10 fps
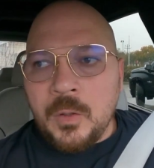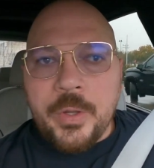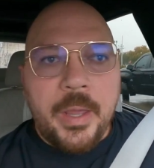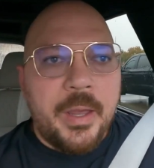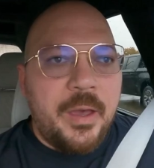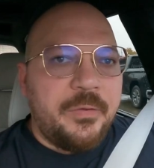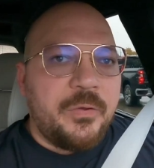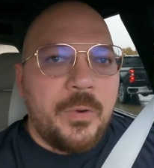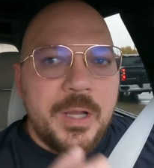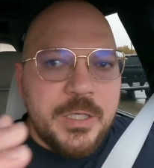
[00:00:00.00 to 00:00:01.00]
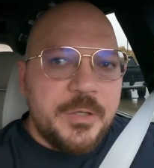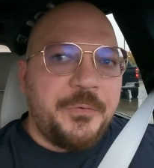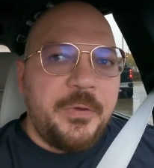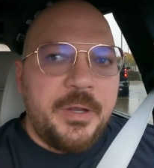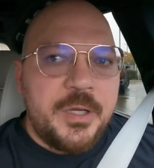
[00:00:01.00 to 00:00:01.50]
Okay, guys. So I
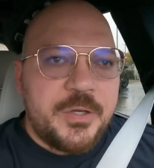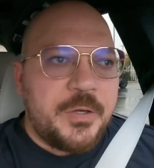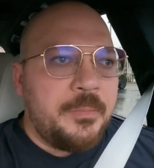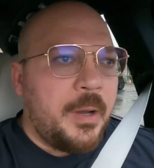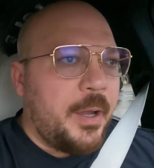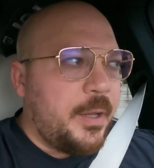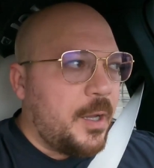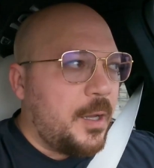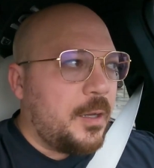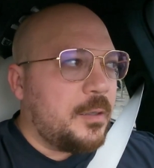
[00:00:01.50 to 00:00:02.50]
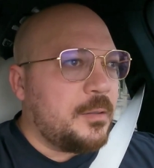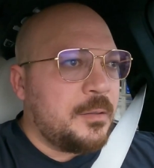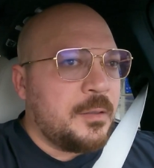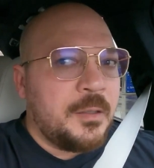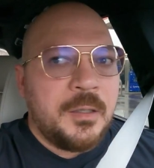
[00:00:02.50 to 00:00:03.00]
just finished my uh,
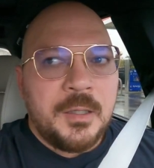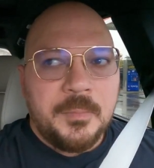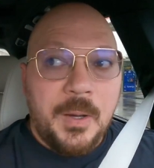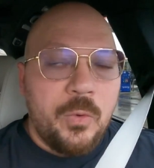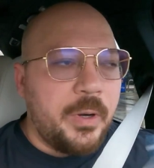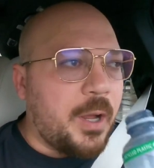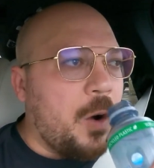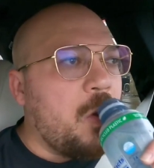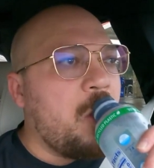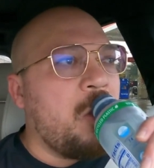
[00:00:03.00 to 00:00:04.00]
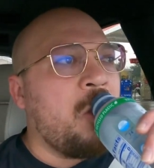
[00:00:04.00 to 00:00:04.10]
my workout,